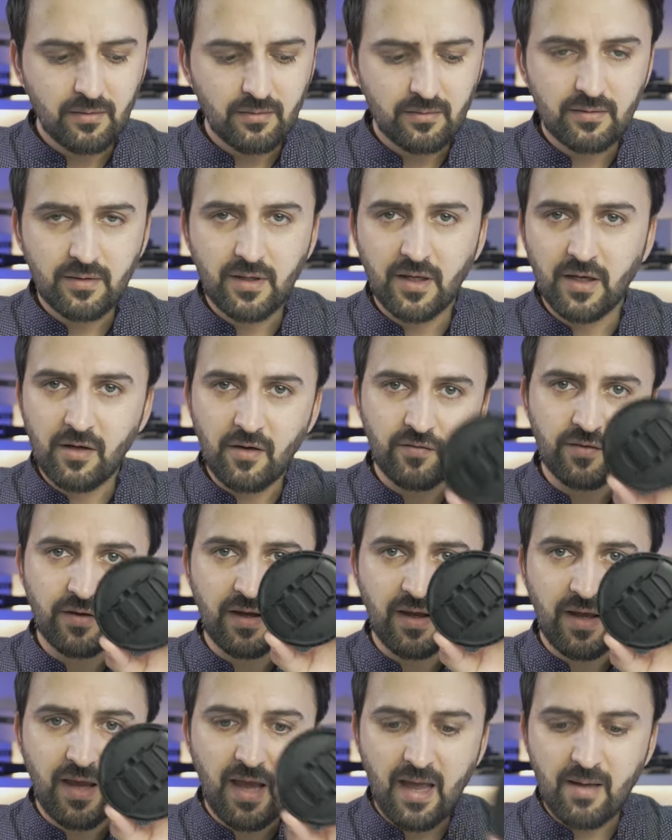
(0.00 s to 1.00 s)
Take off the
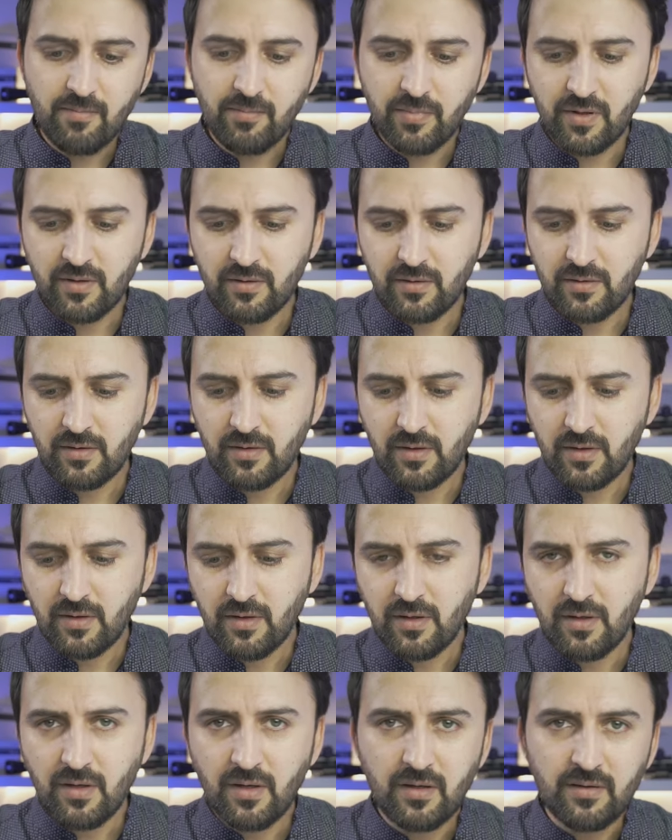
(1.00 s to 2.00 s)
cap
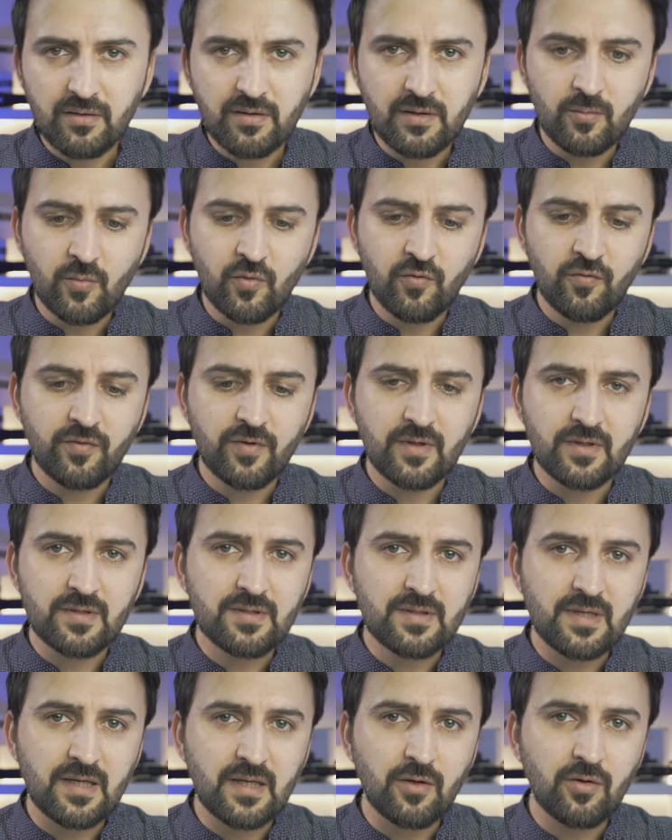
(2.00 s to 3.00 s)
and remove the
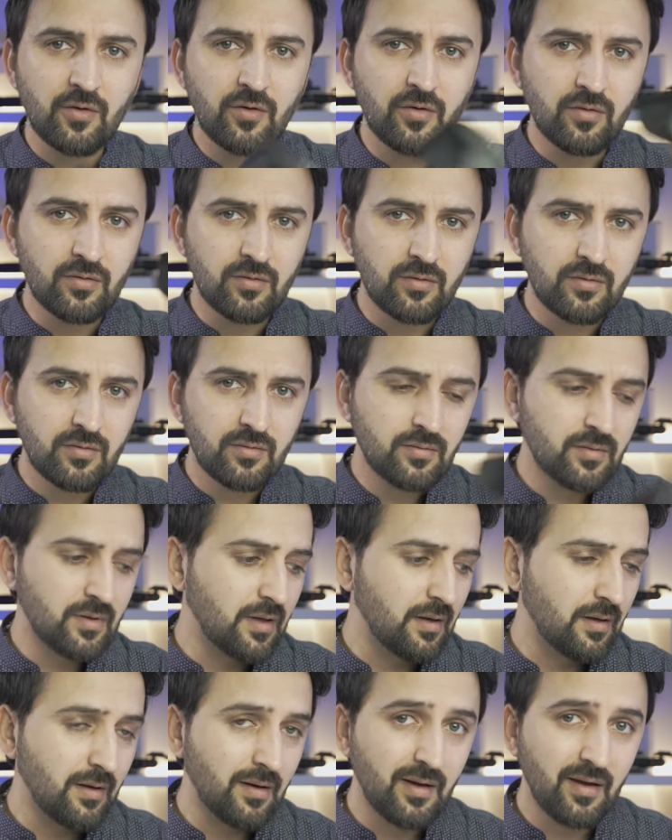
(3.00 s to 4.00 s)
sun hood.
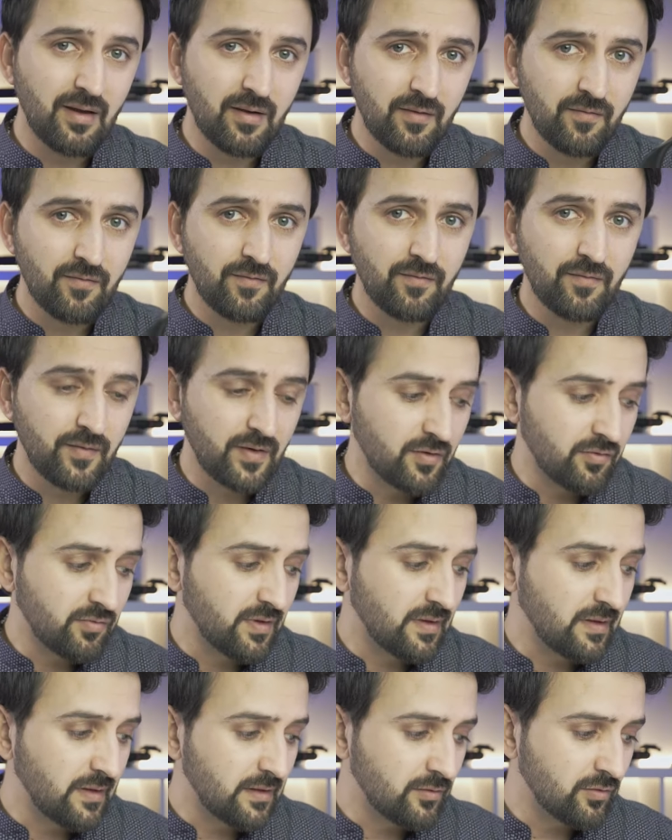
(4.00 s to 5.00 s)
Uh, if you
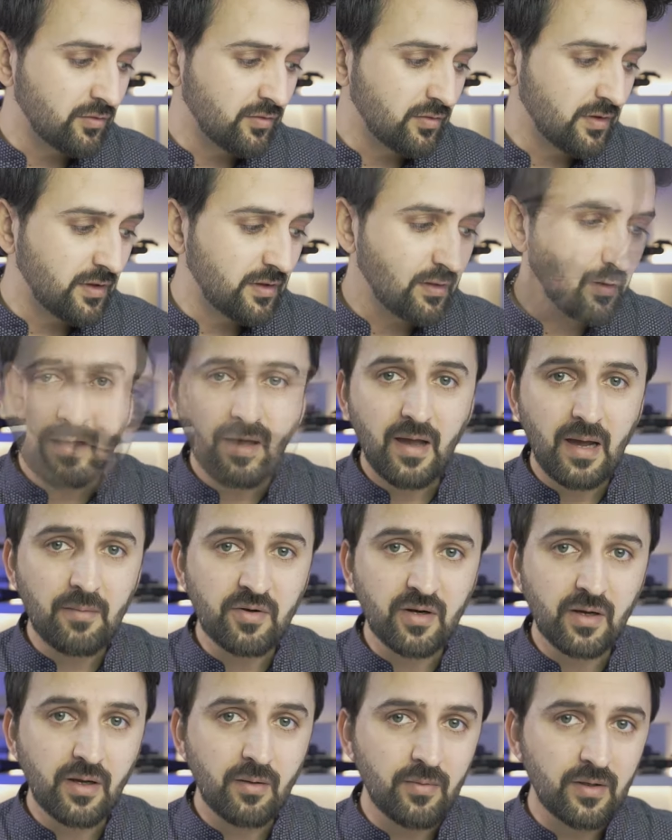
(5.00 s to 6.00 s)
really don't need it, I'm
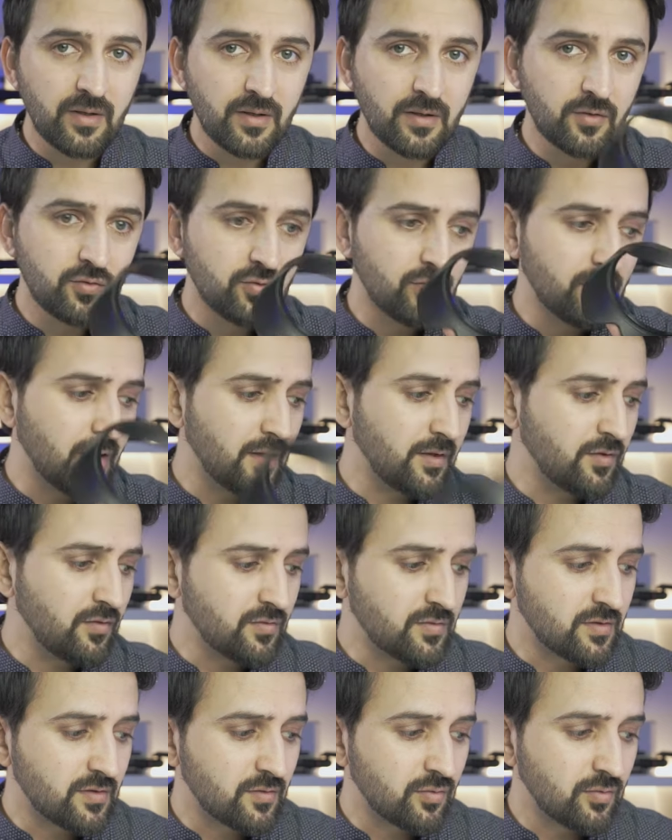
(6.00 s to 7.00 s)
recommending to not
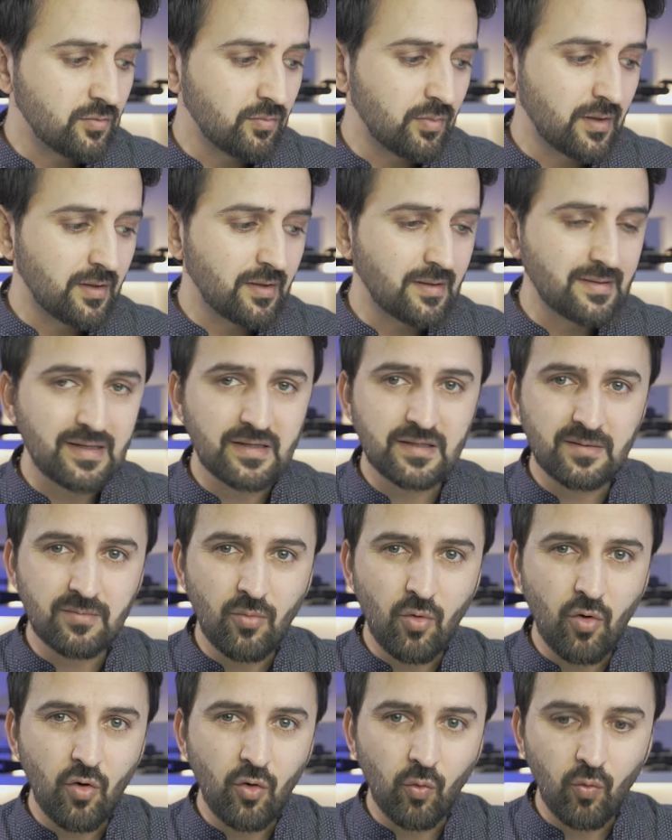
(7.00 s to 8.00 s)
use this one because a
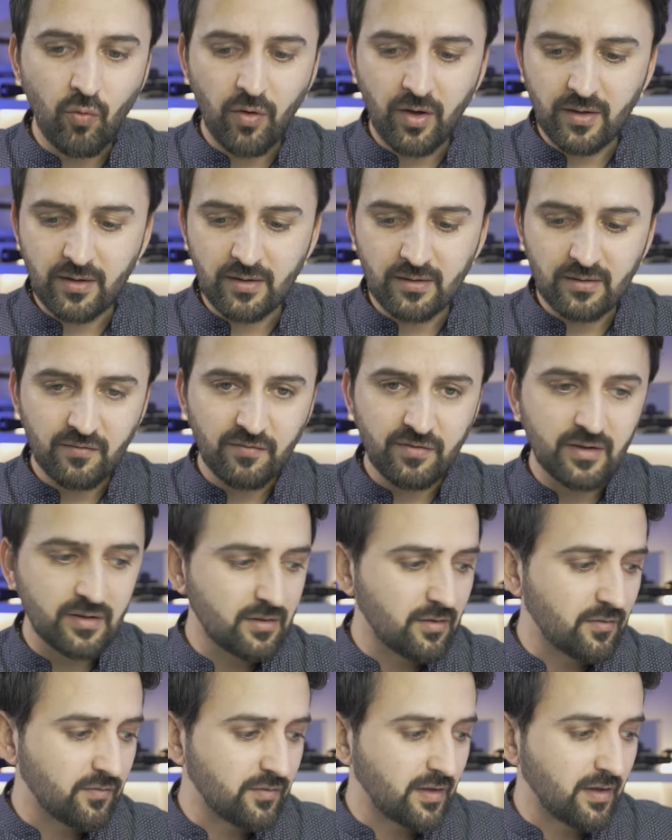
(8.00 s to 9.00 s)
small weight in the
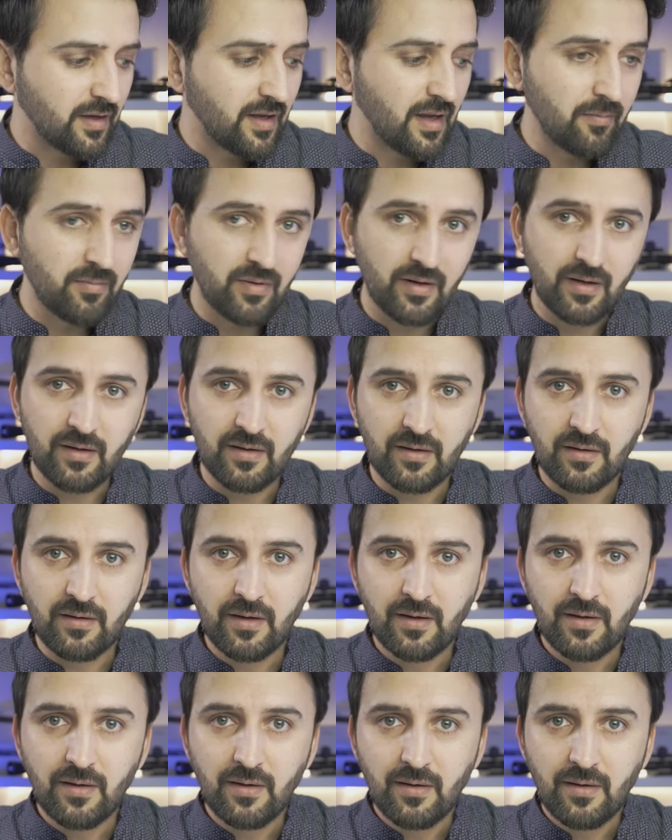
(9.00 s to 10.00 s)
front of the camera can
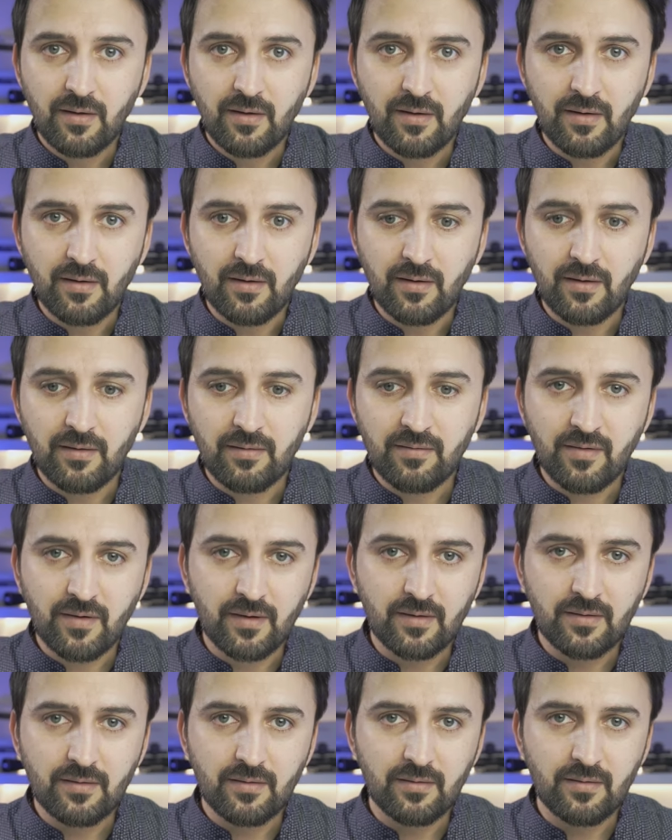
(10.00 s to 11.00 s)
uh,
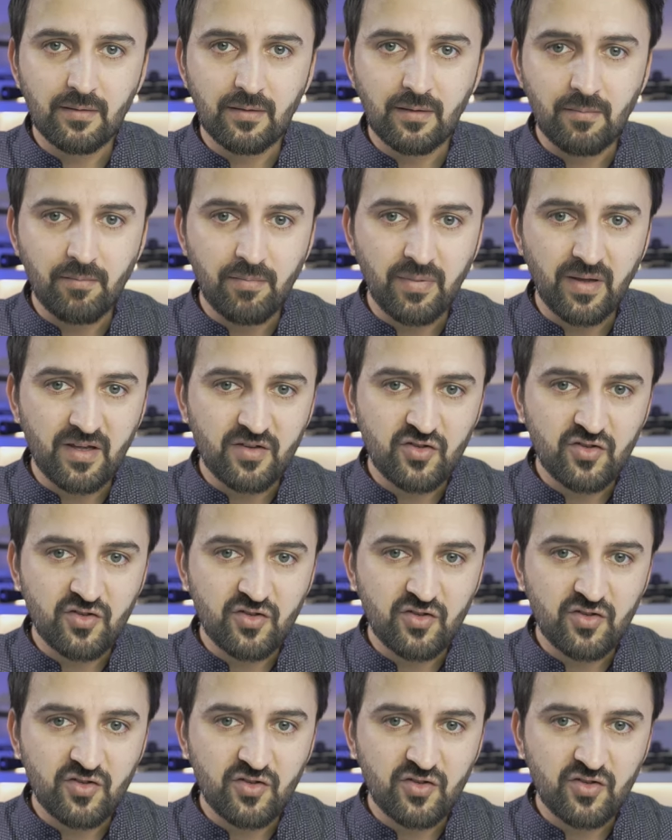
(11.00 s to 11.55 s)
create uh, a big